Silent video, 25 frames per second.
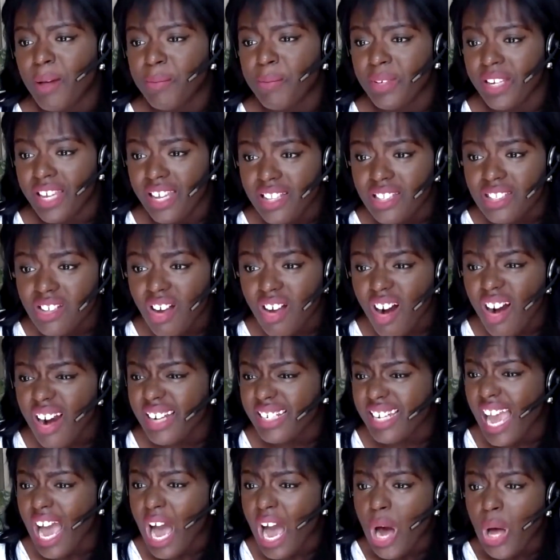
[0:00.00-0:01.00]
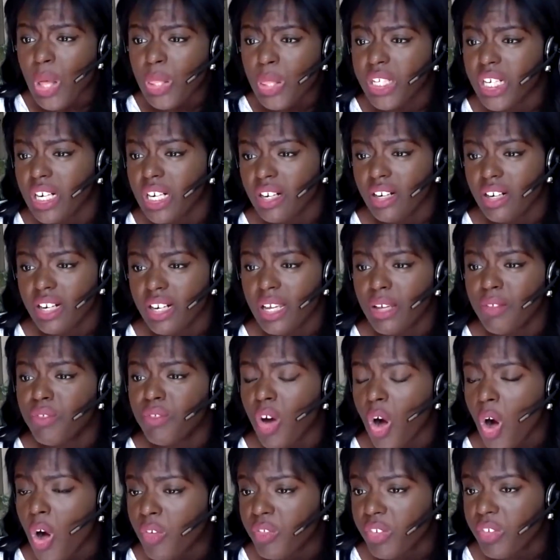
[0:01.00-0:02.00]
needs are and how they're
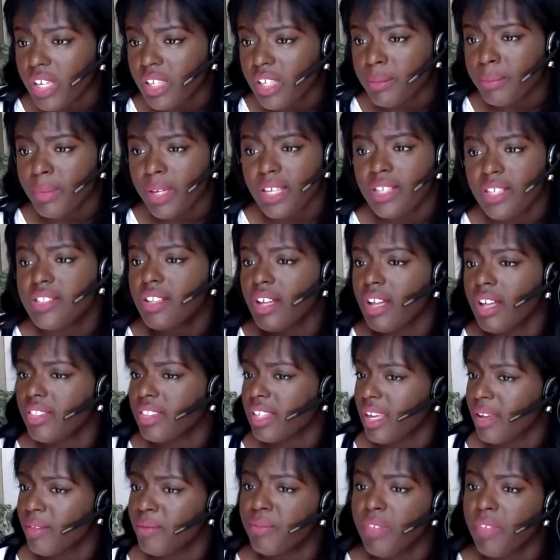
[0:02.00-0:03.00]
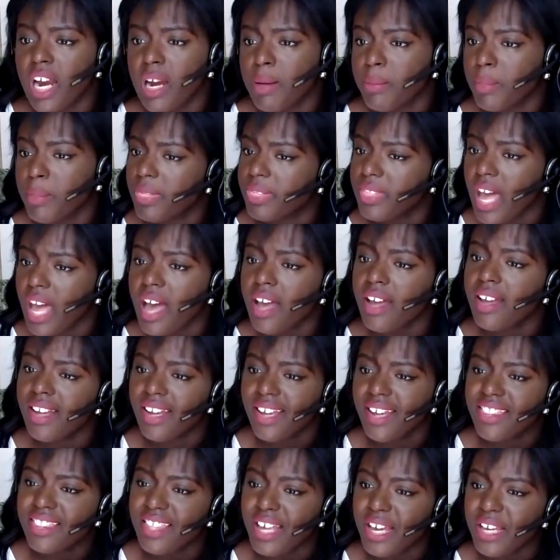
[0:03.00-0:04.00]
evolving based on the environment
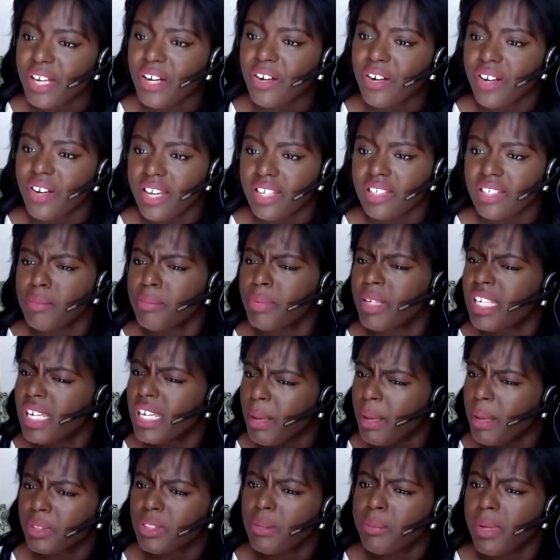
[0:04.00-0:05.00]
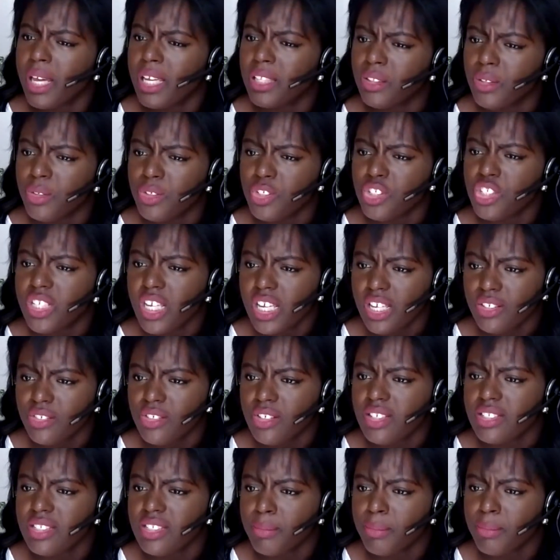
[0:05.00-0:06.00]
that you're in, and being able to make those
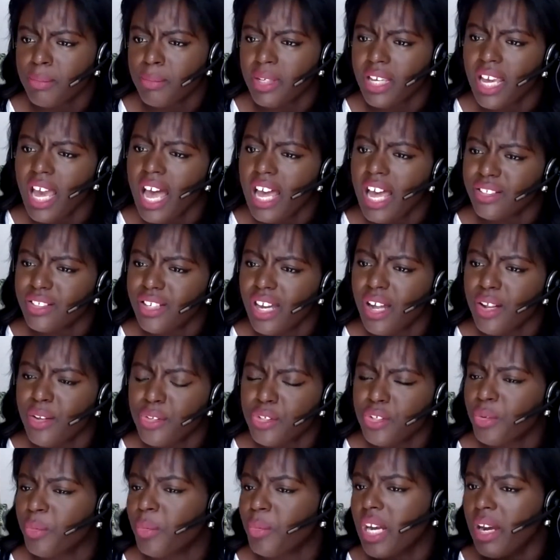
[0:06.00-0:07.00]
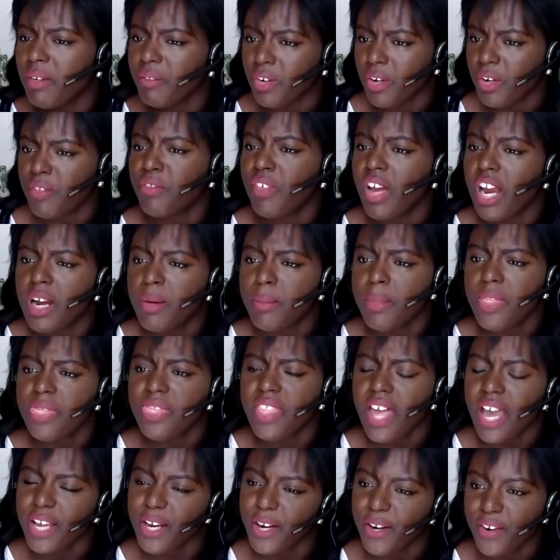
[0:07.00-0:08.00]
changes and be agile to whatever environment
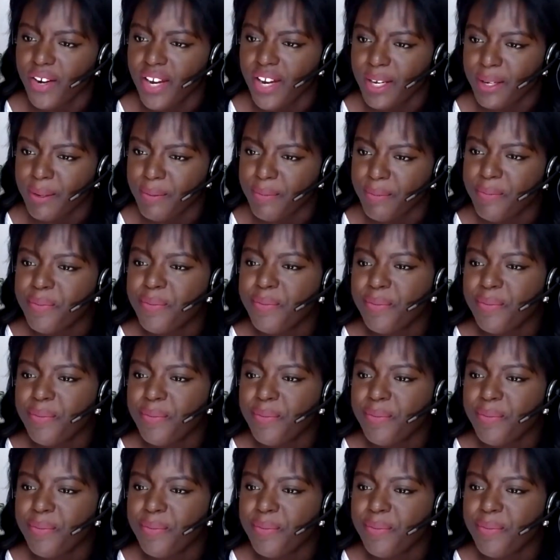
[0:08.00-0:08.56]
that you're in.